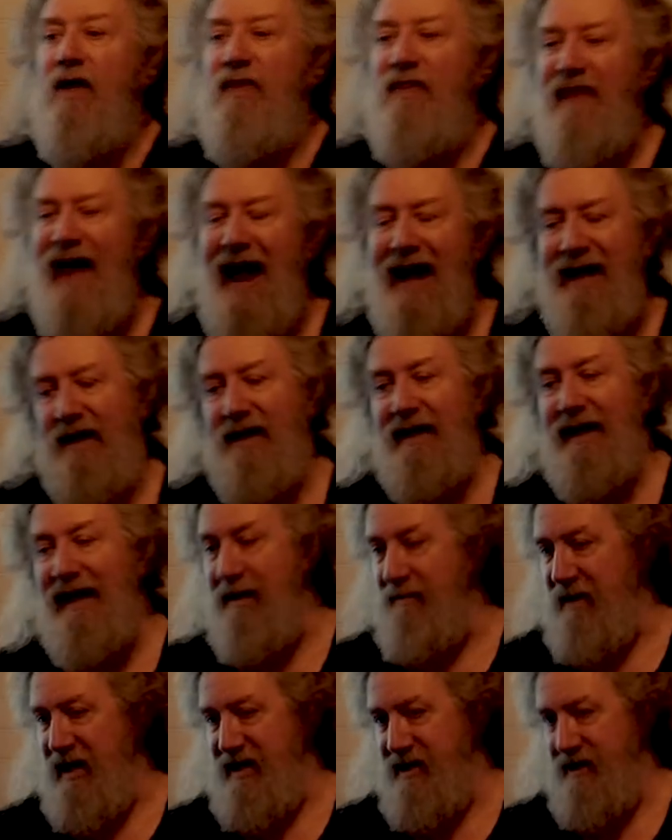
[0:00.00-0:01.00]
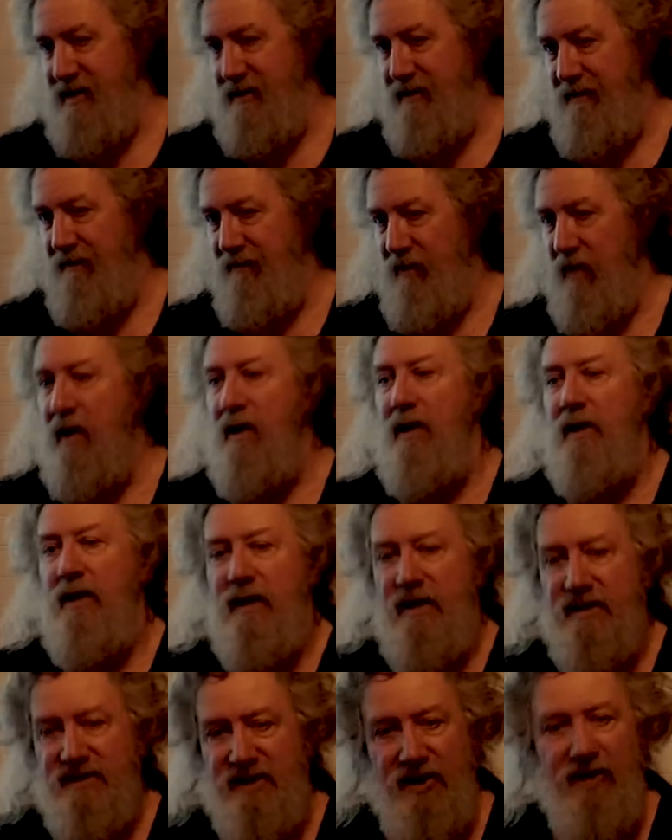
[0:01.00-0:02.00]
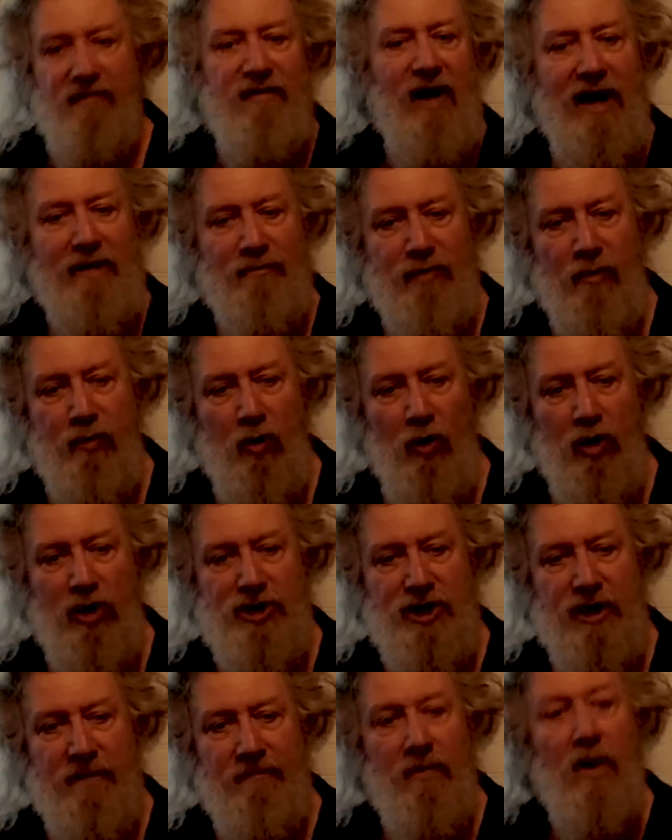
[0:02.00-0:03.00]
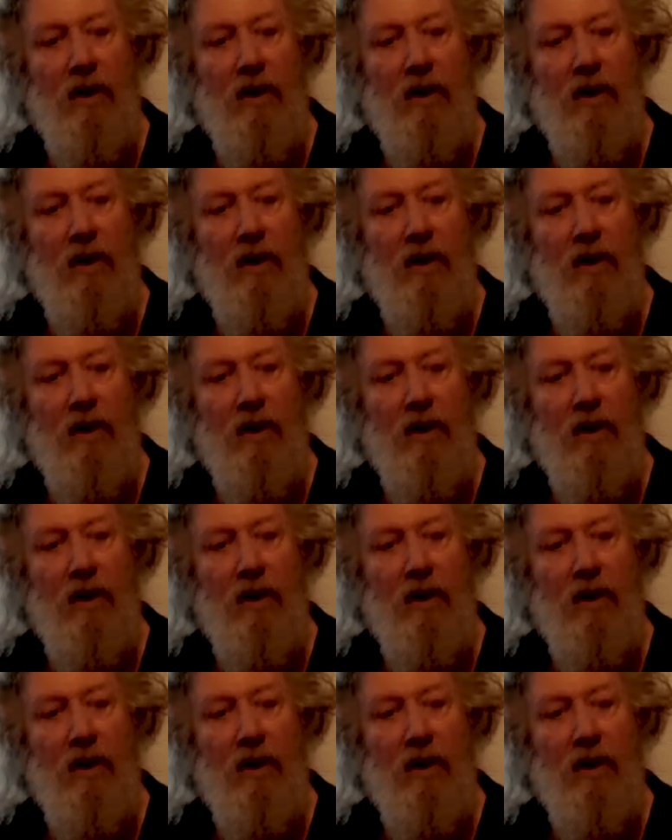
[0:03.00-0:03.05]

That limit is the divine proportion.